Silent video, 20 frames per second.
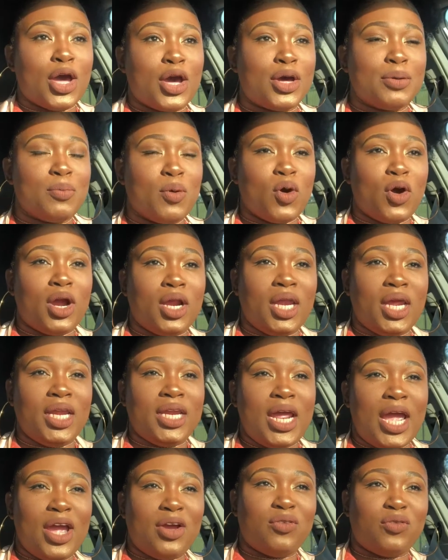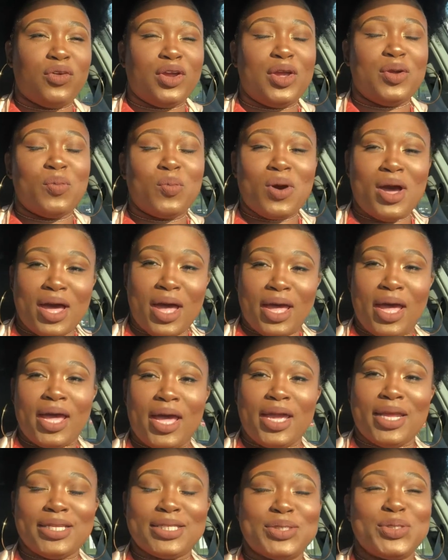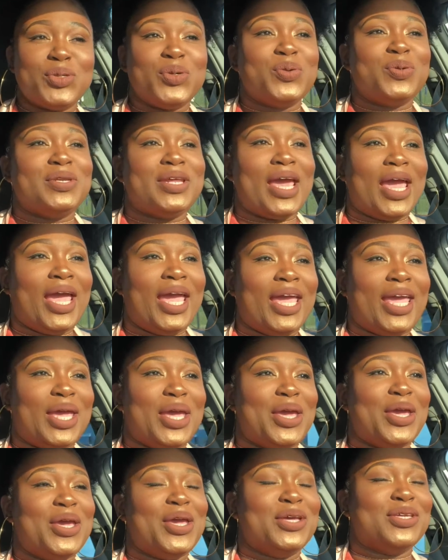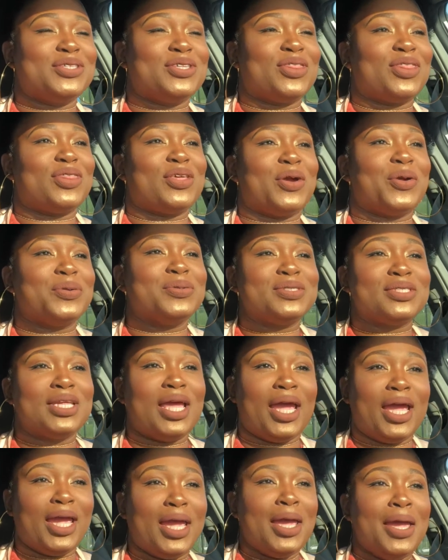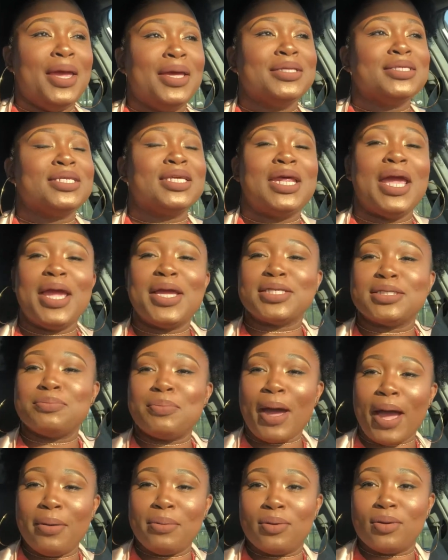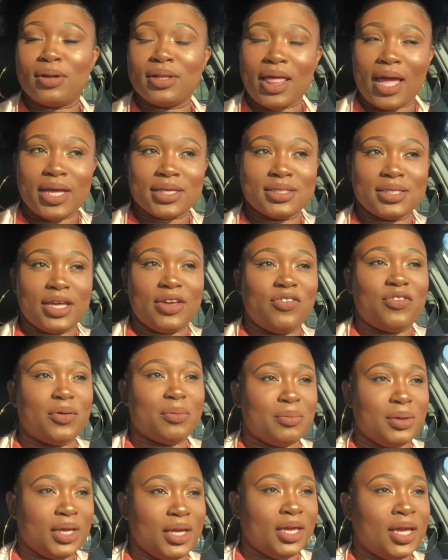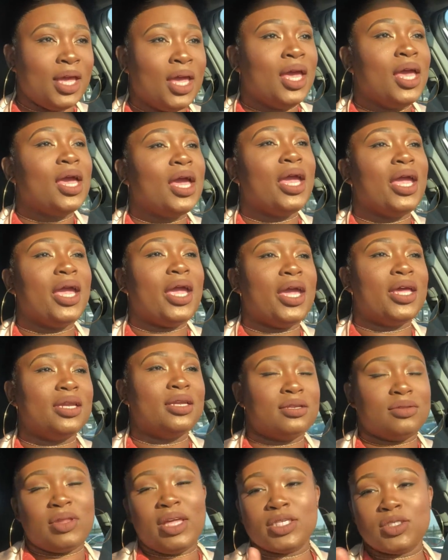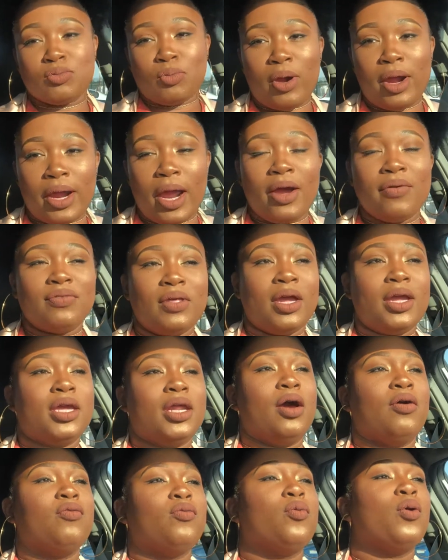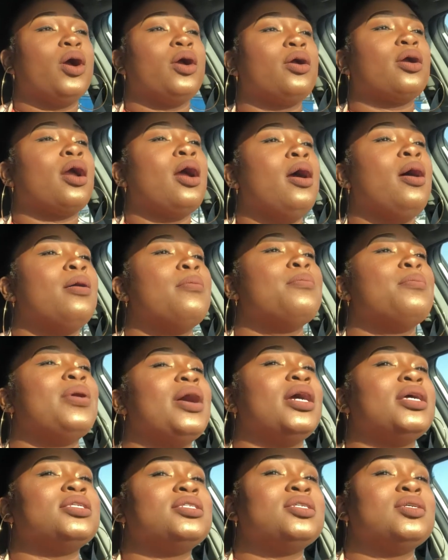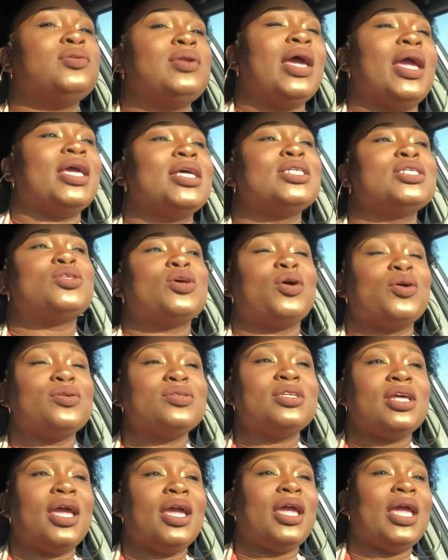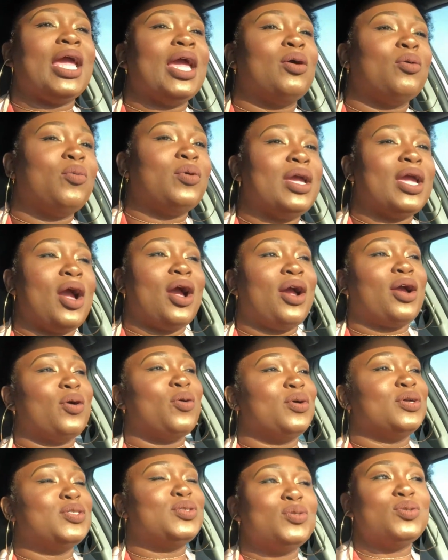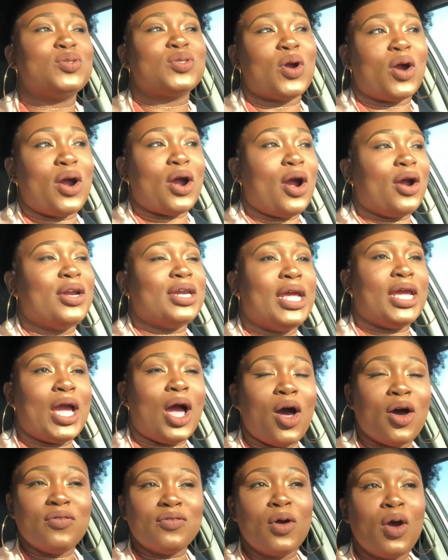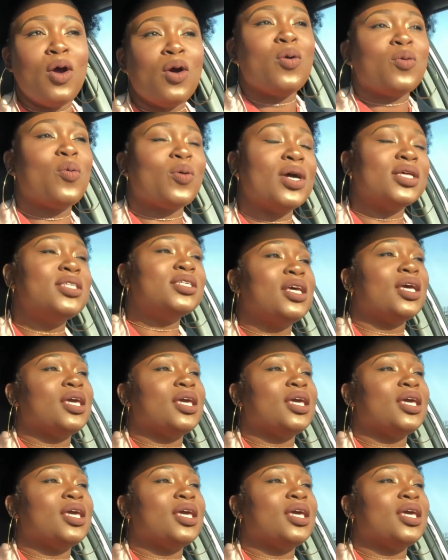Good morning, everyone. Today is Thursday. Today is Bible class day for me, and that's right after I get off work. But today is Thursday, and we are going to start our day off once